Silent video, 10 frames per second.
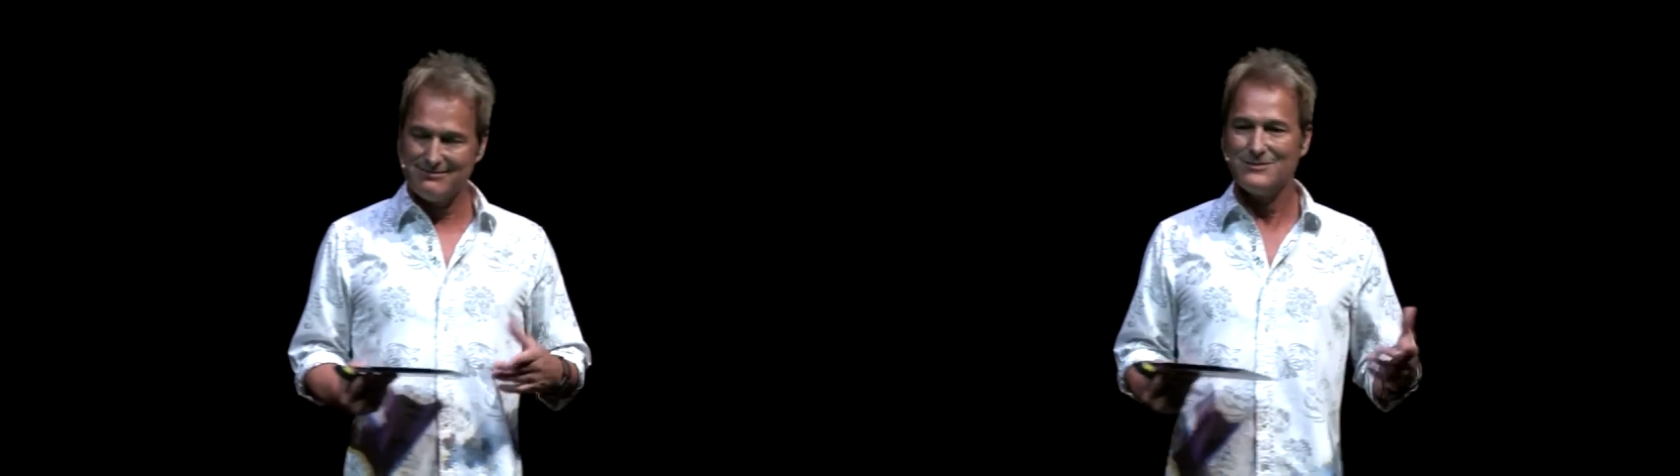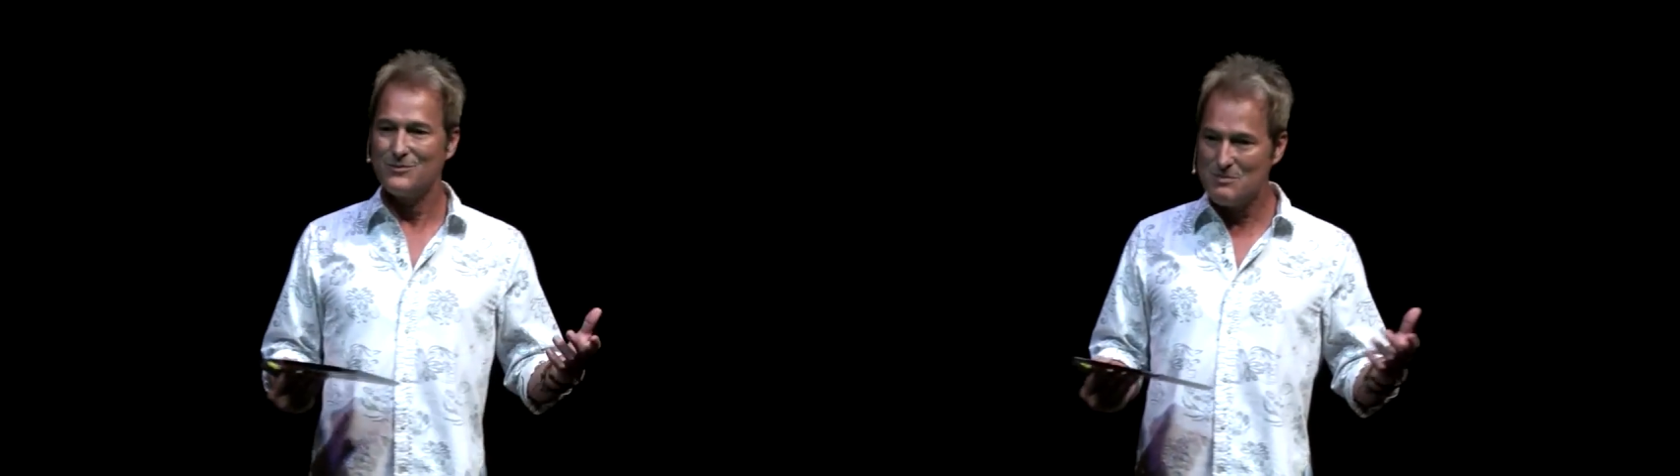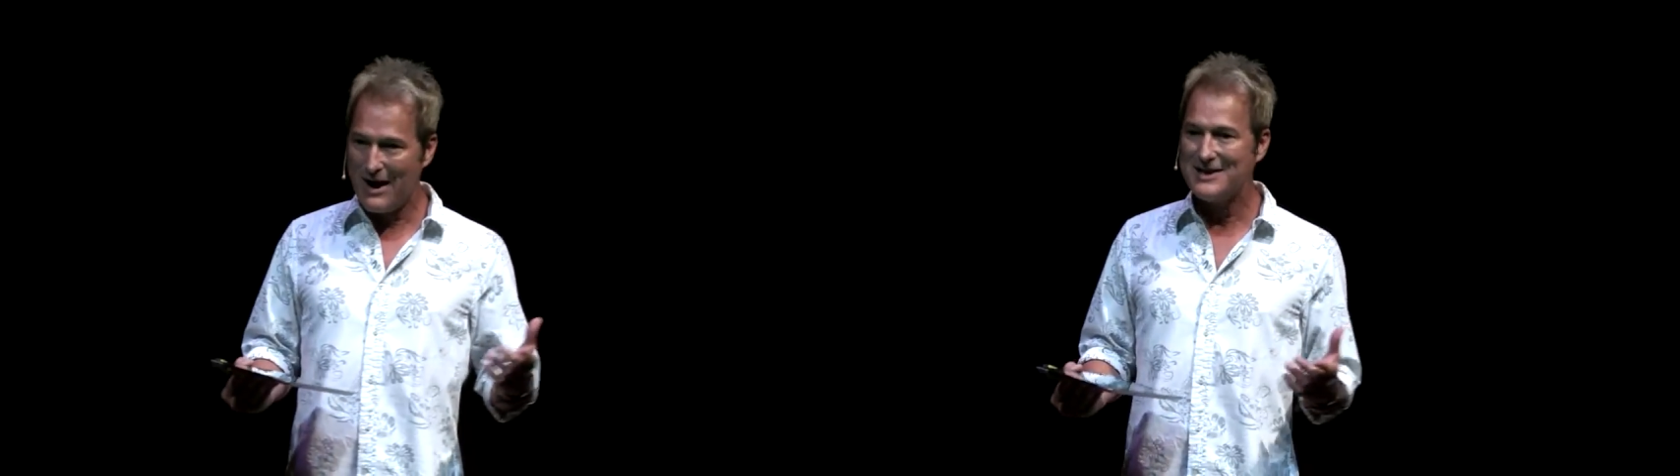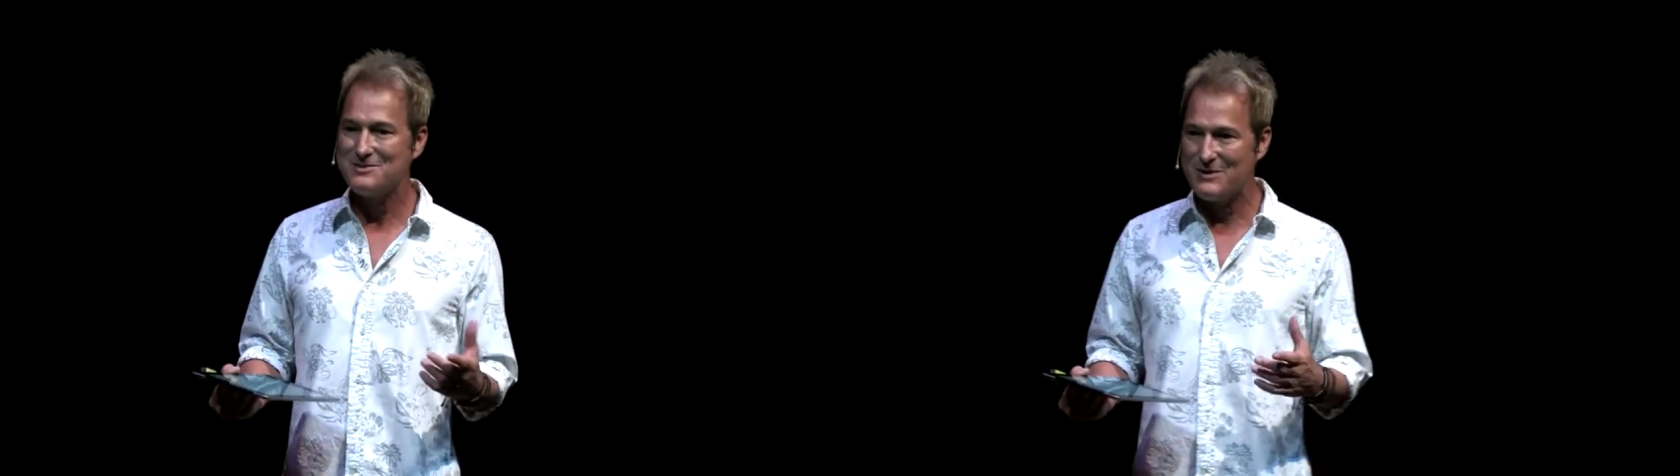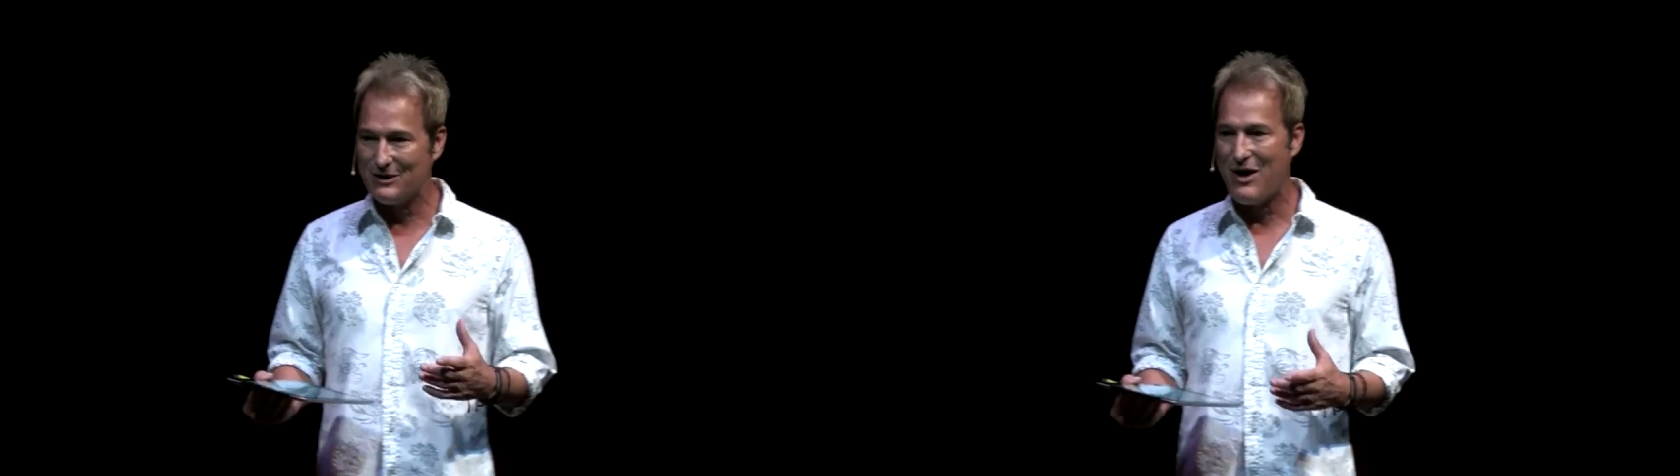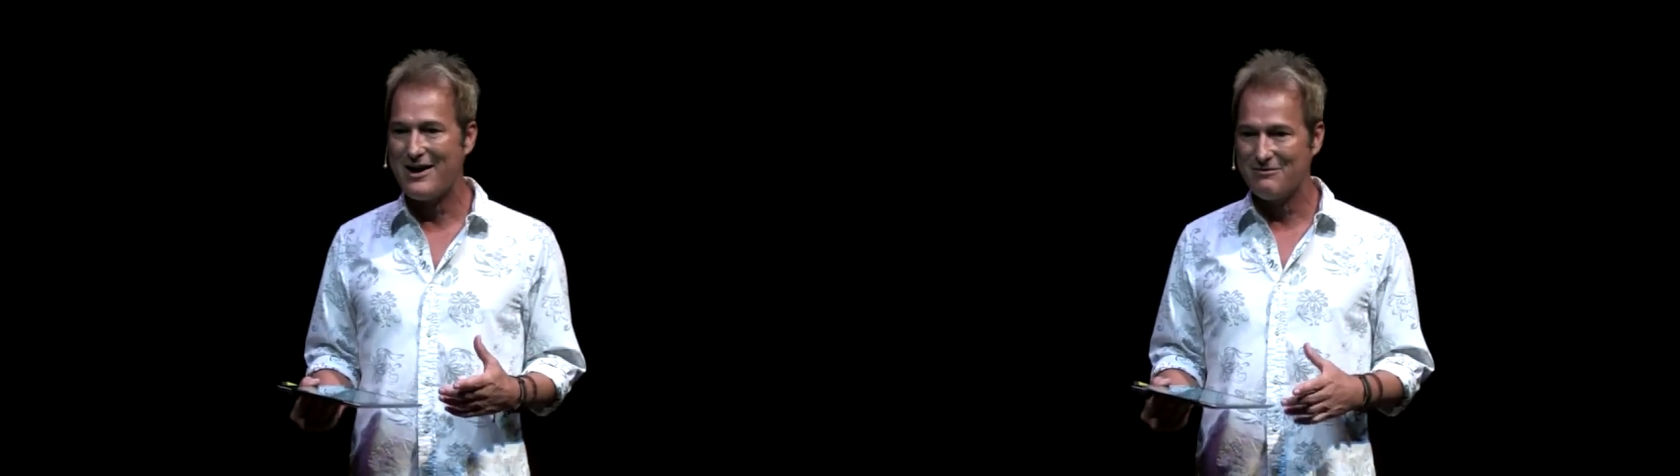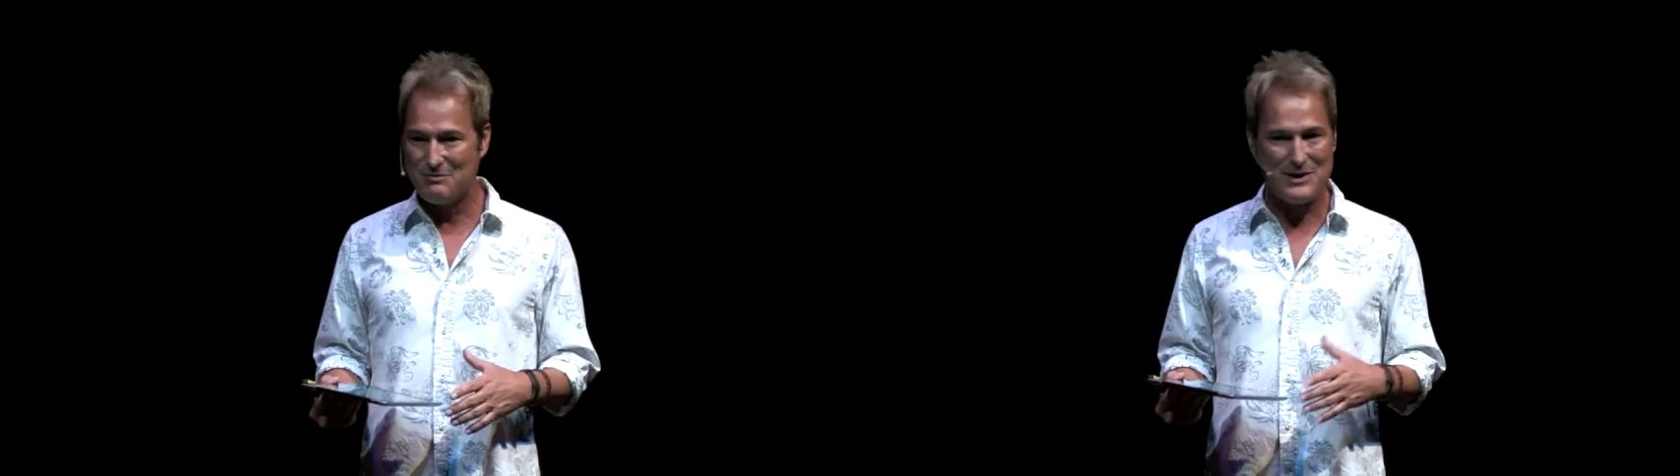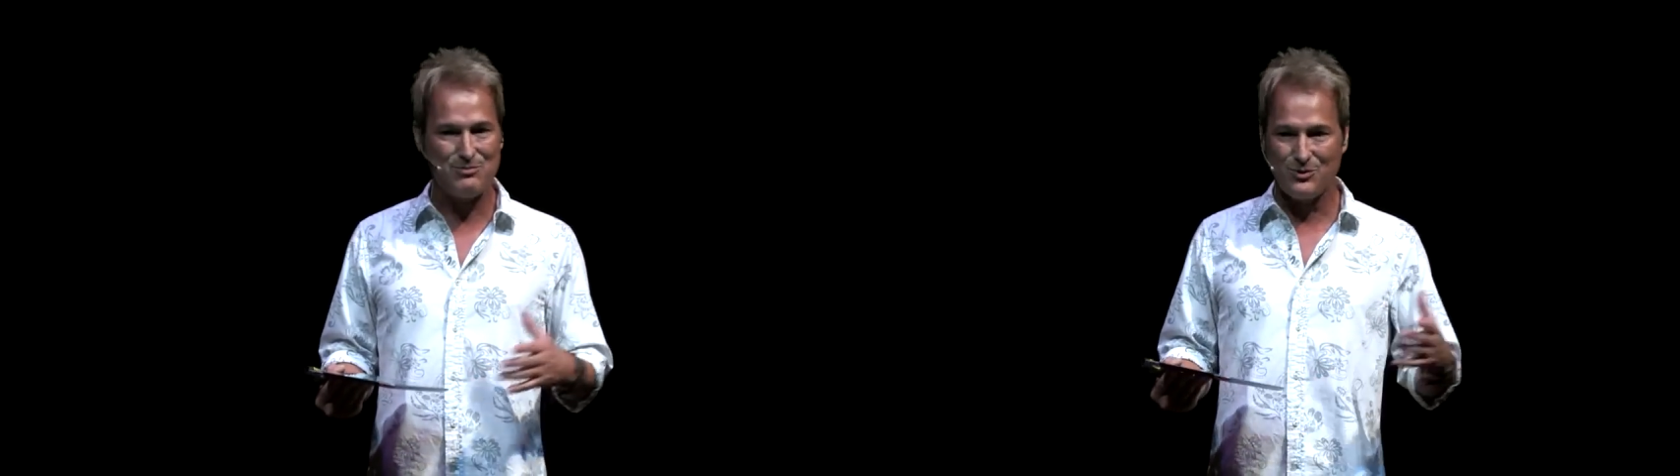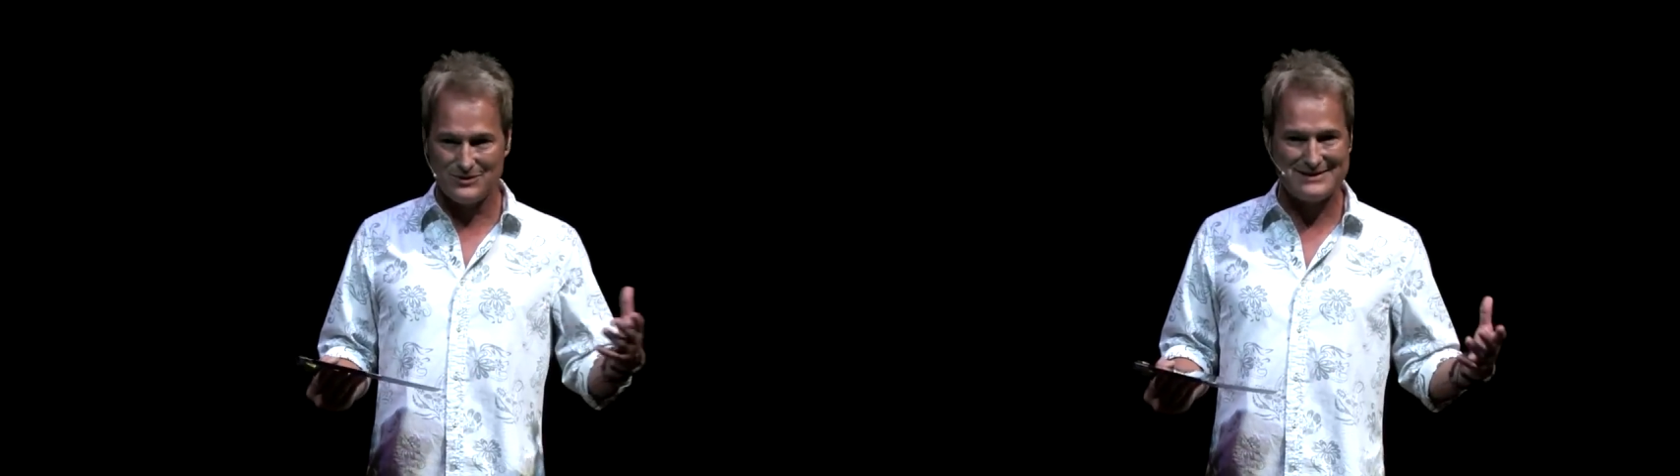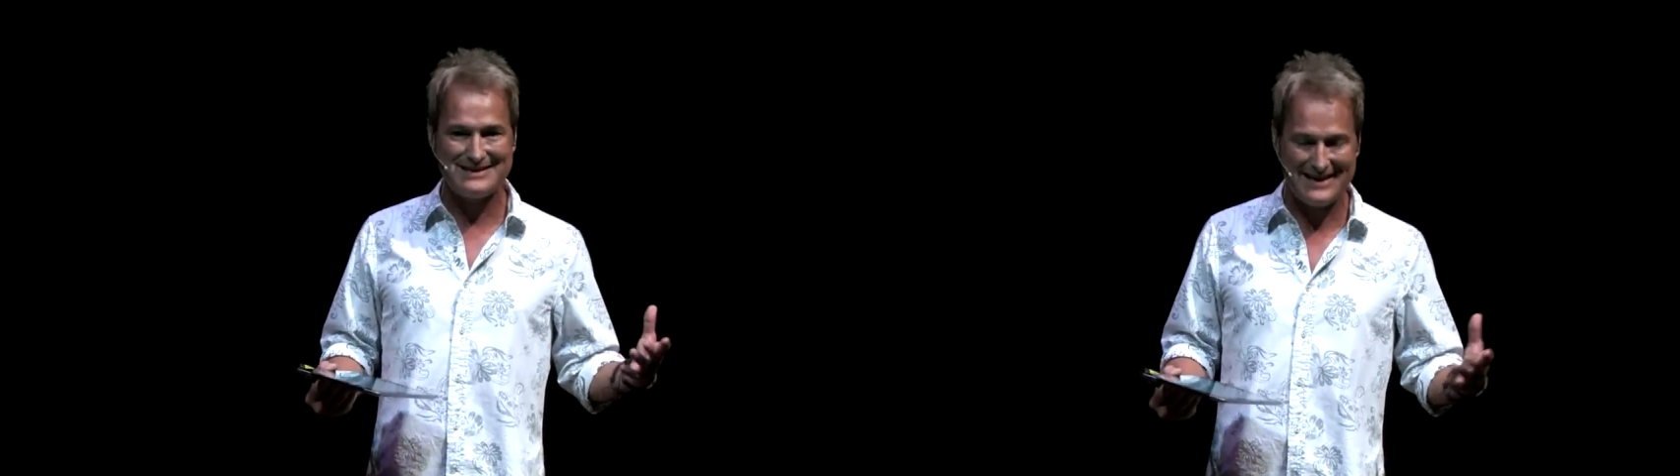Reminds me a lot of people
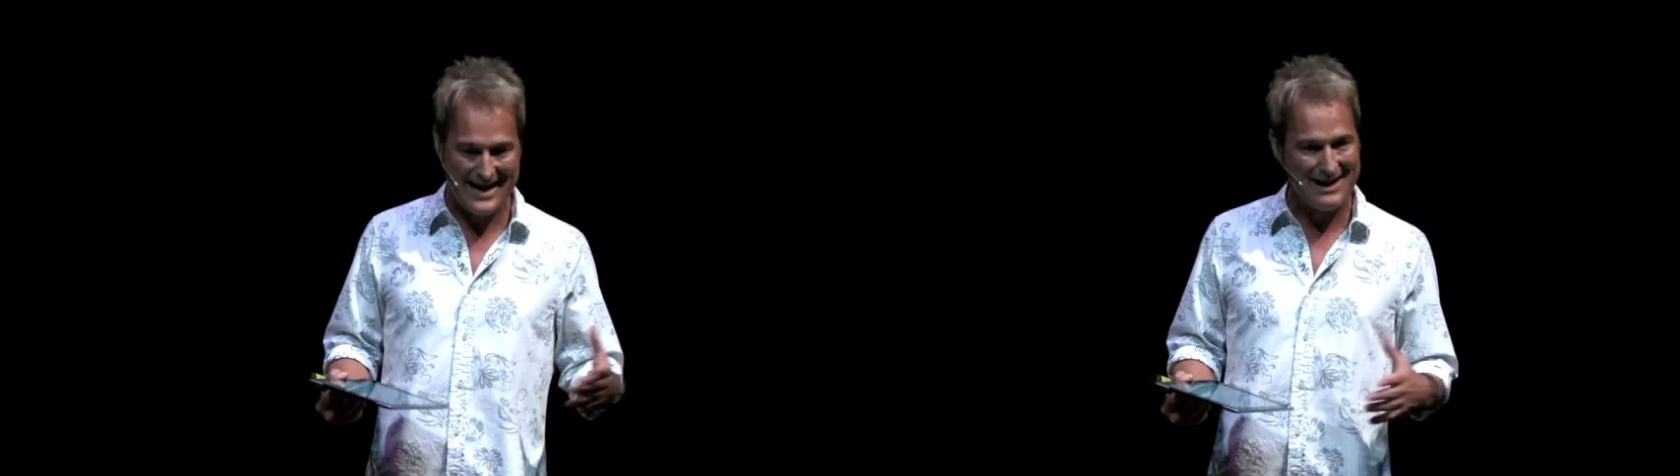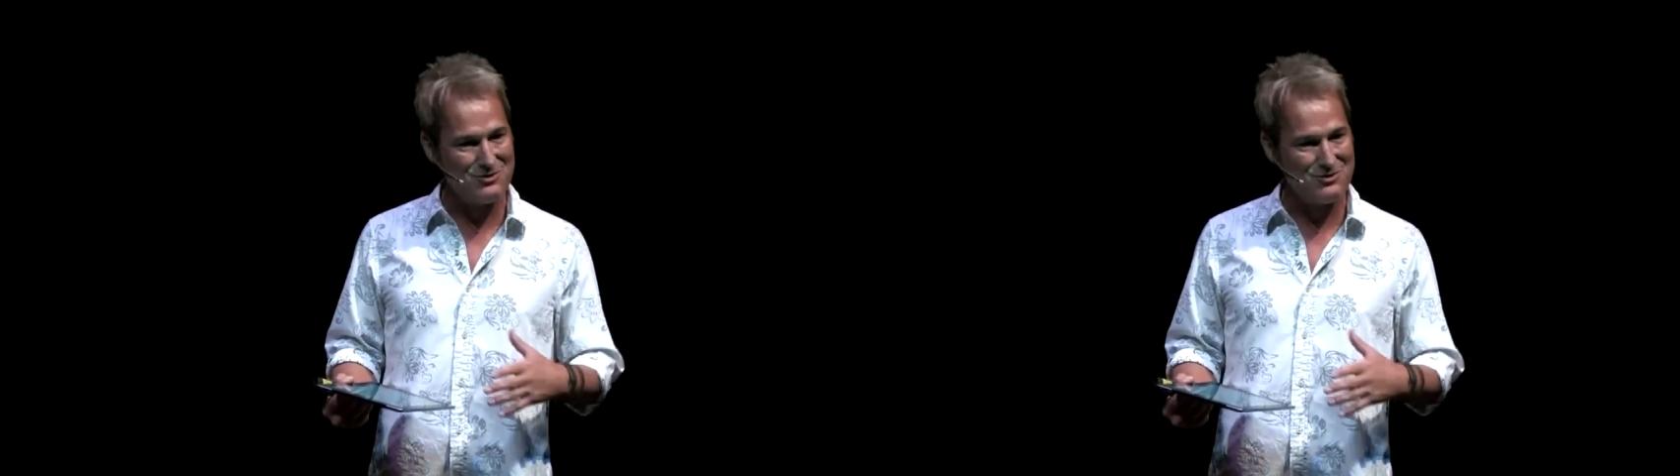today,